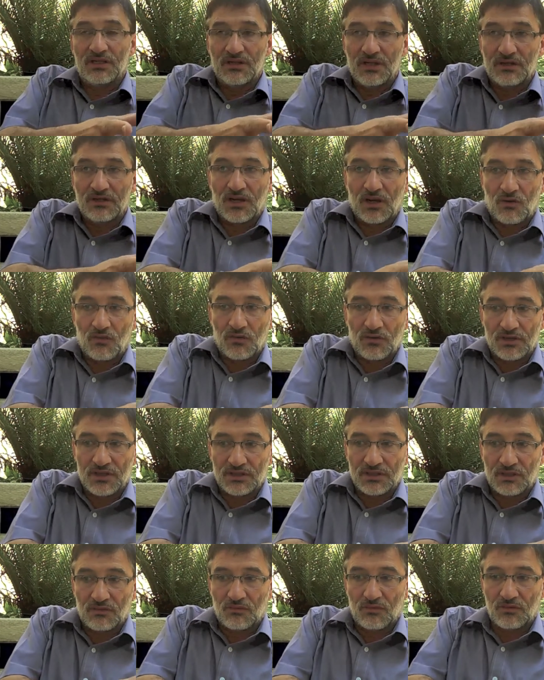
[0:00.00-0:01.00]
In
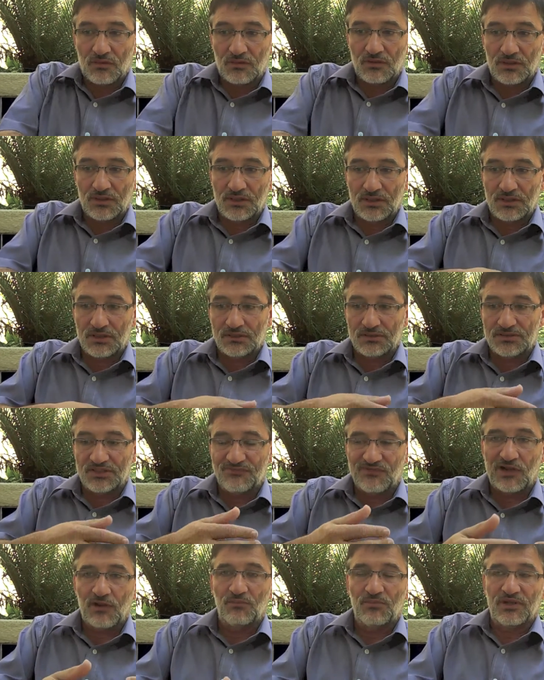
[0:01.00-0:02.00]
our
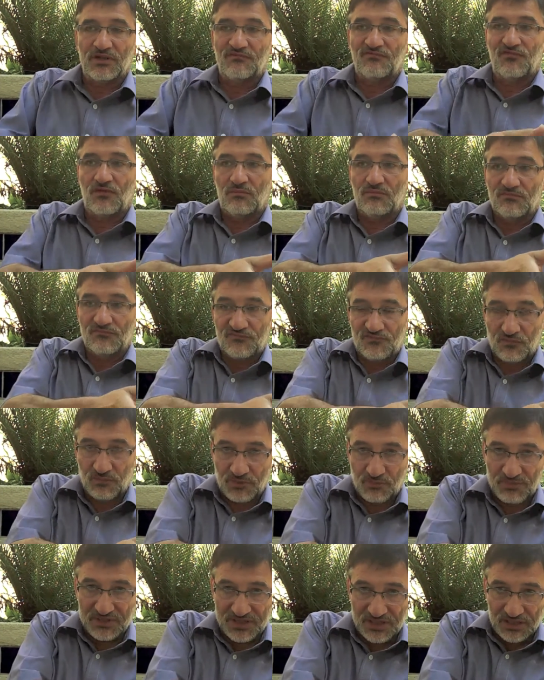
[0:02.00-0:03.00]
development from
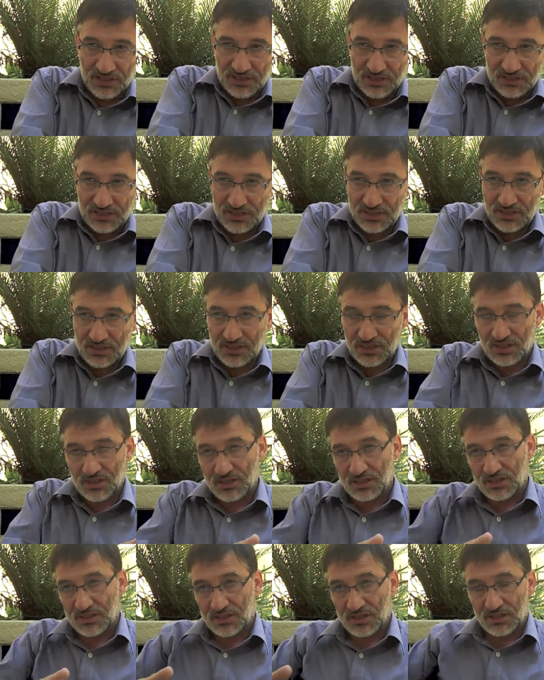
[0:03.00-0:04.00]
the beginning,
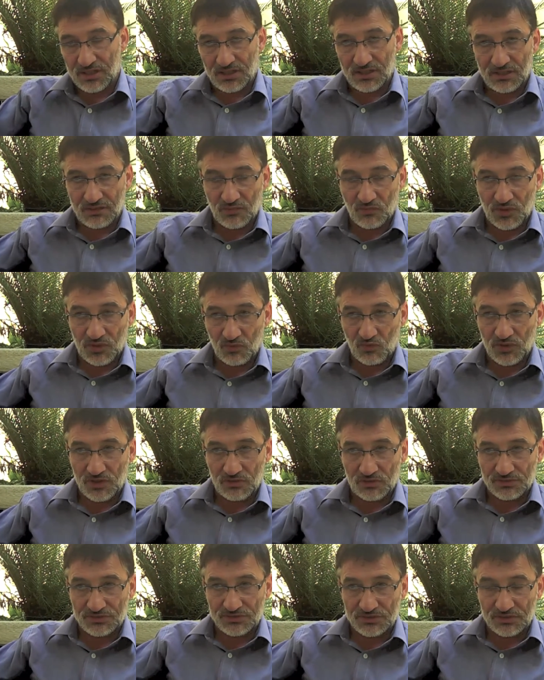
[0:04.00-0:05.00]
when we
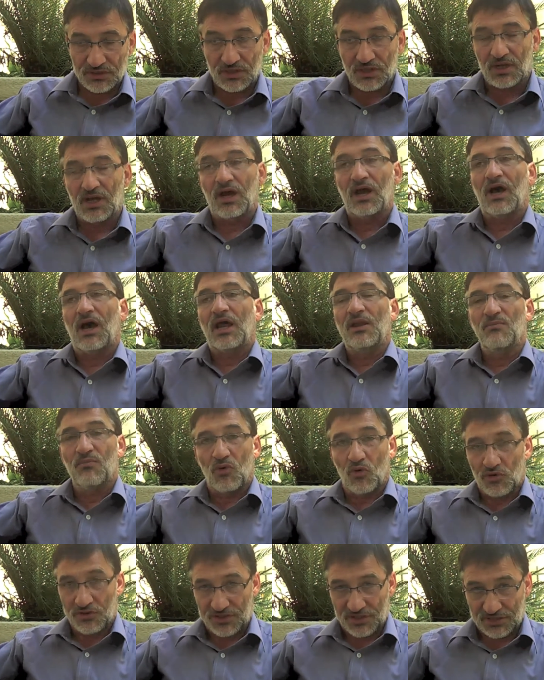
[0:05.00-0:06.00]
are
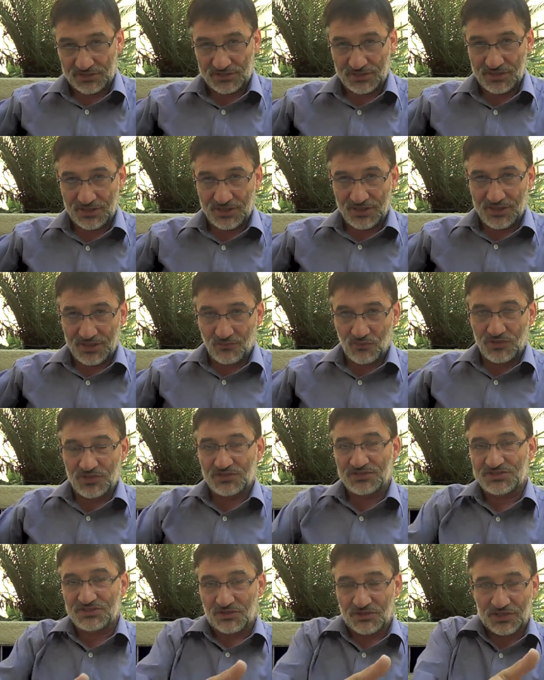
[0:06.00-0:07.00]
unborn yet,
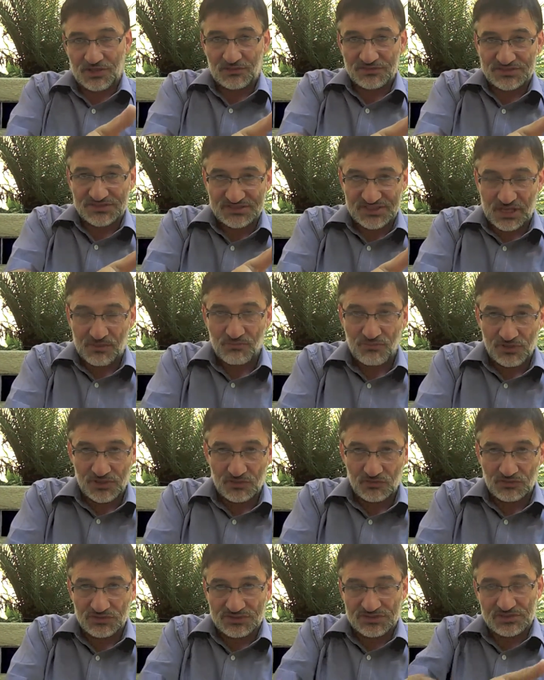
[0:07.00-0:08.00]
we start out as
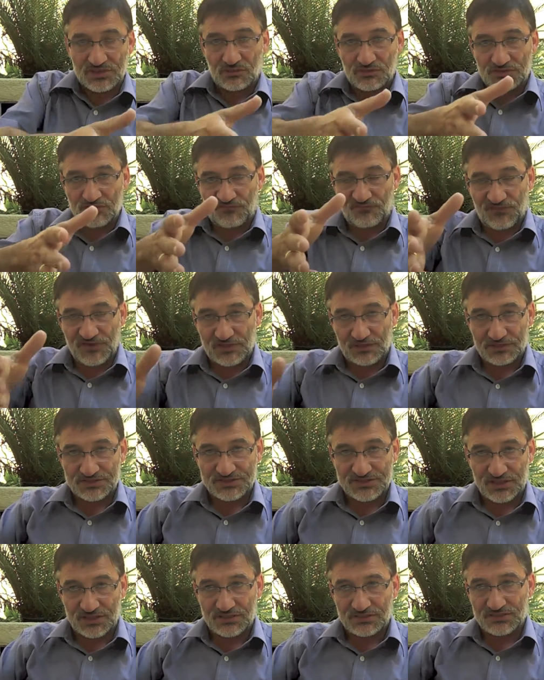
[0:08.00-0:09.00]
embryos, go to fetal
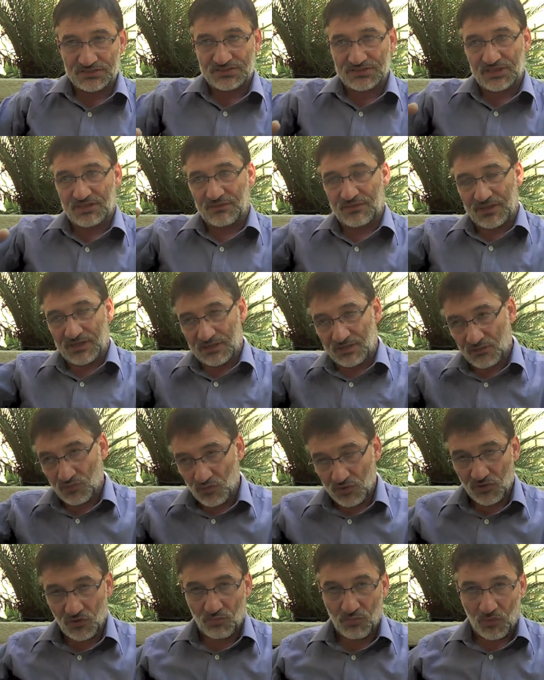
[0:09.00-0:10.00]
status, and then
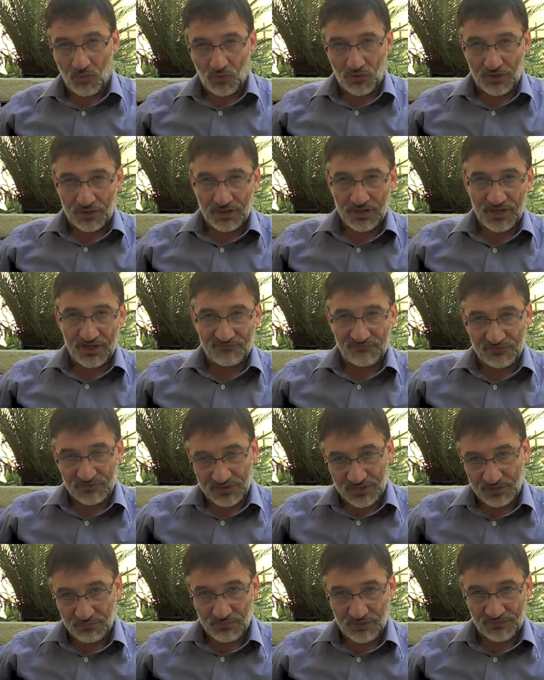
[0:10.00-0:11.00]
we are born after
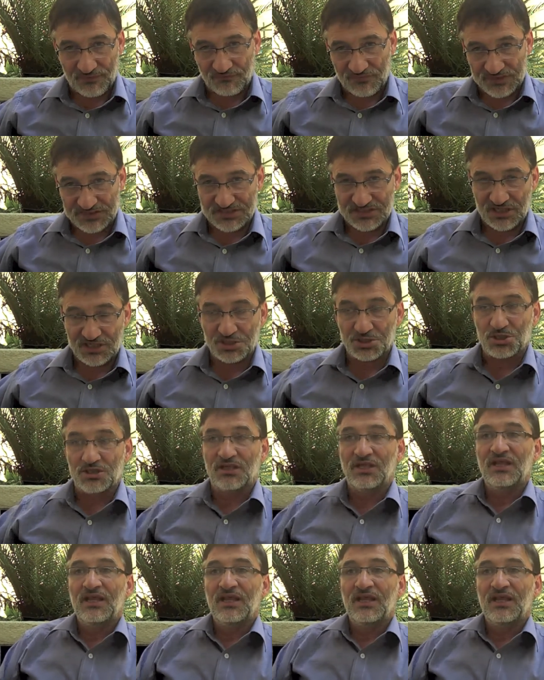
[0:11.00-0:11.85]
9 months of gestation.